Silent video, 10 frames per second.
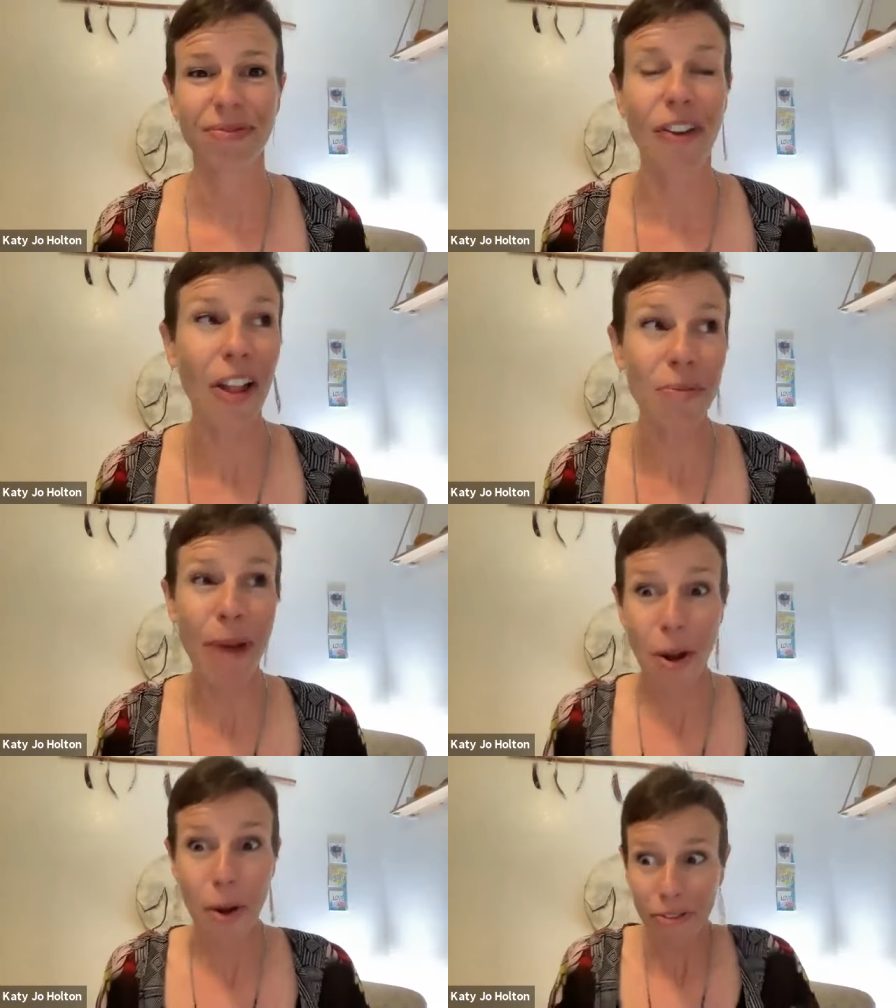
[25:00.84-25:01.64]
Followed
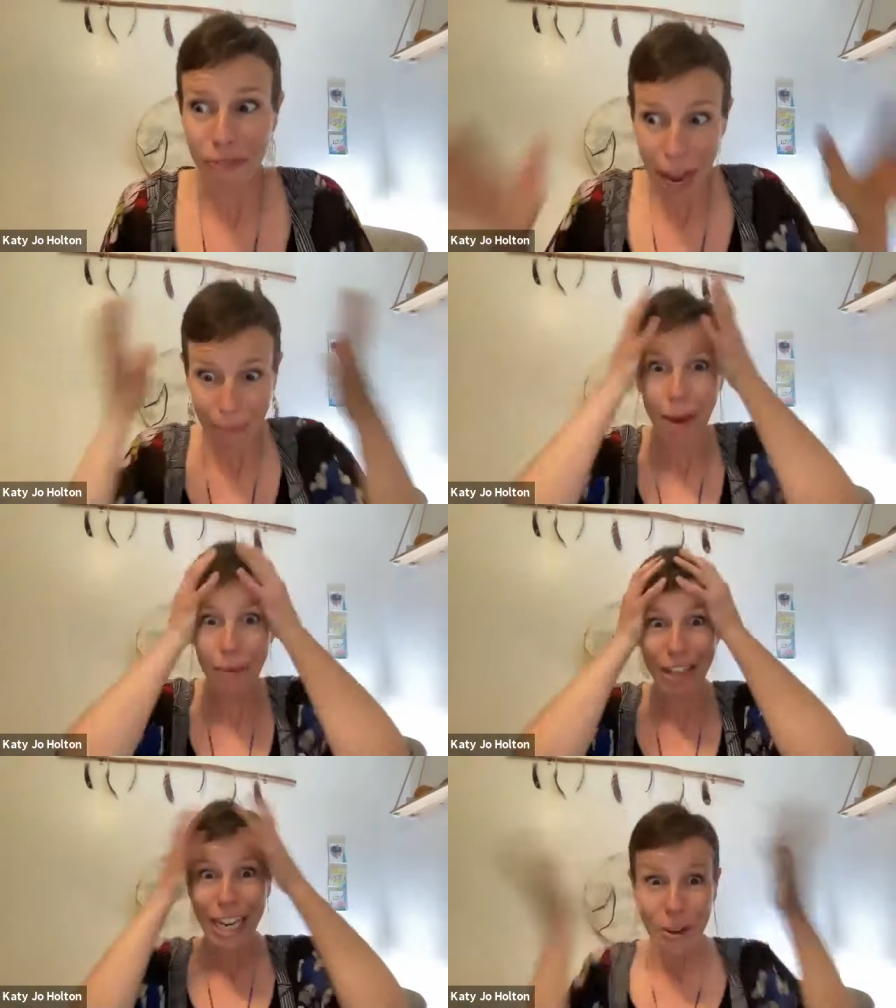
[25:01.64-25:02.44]
by, holy fuck, am I
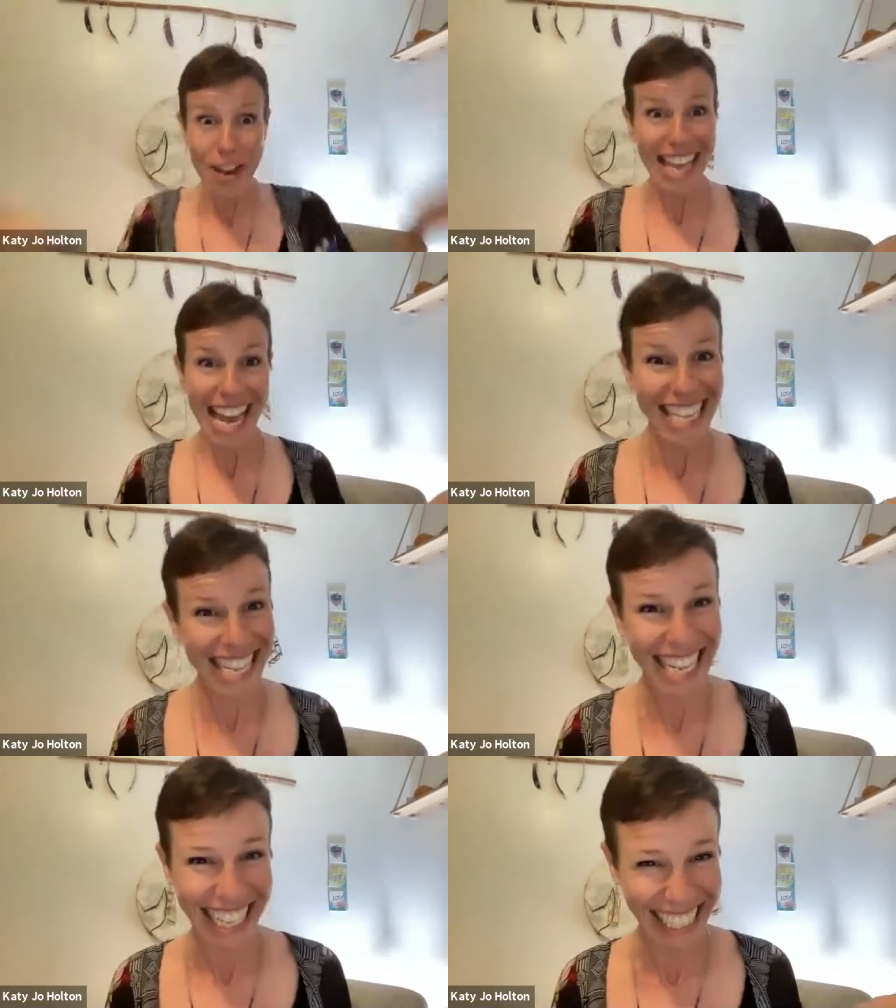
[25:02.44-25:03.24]
really
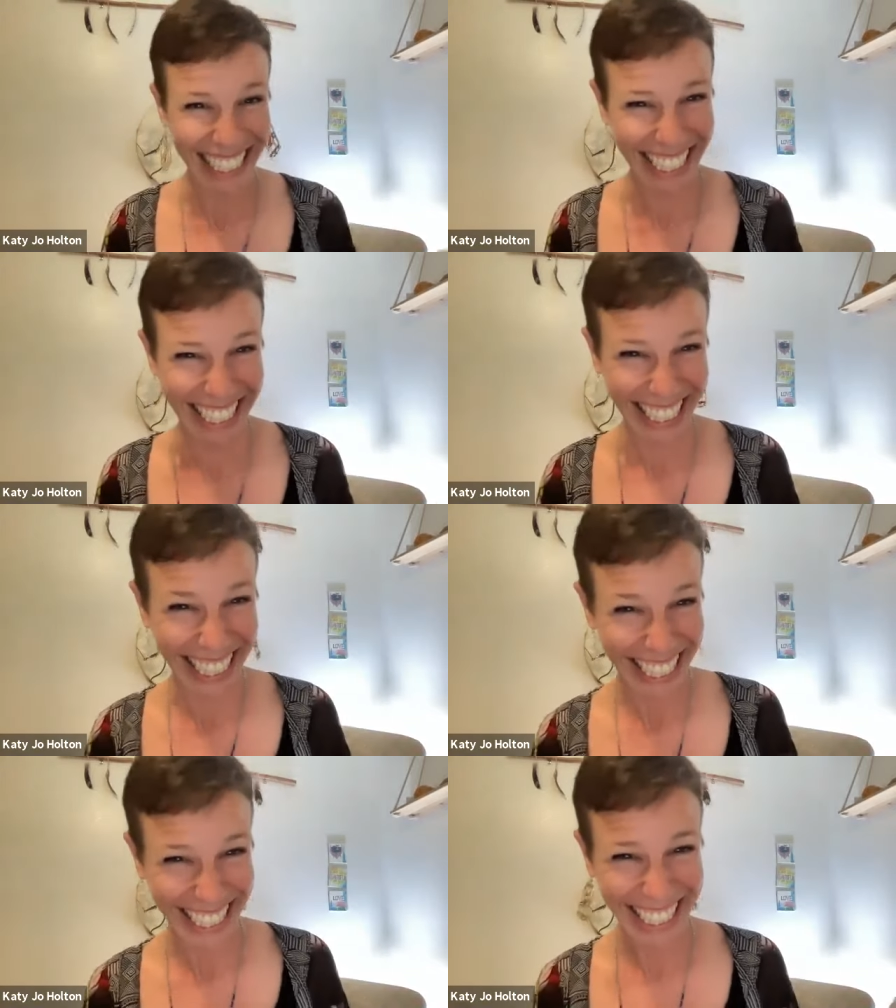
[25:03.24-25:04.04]
doing
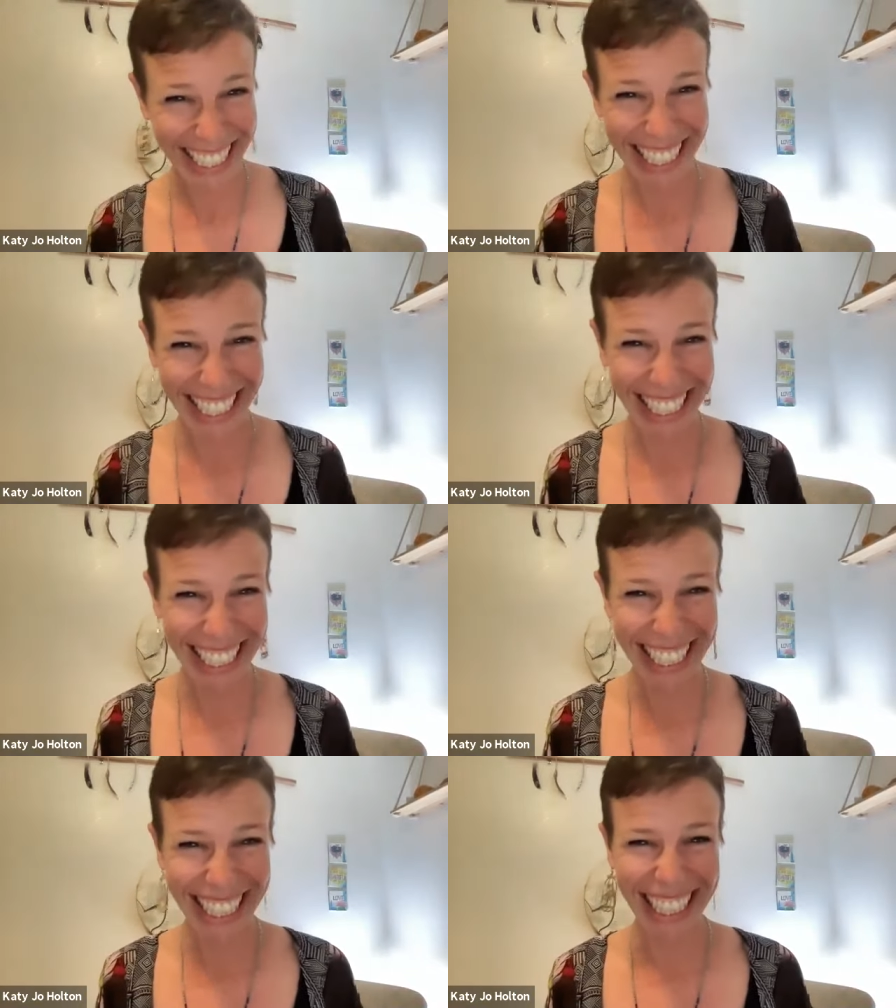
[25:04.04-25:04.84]
this?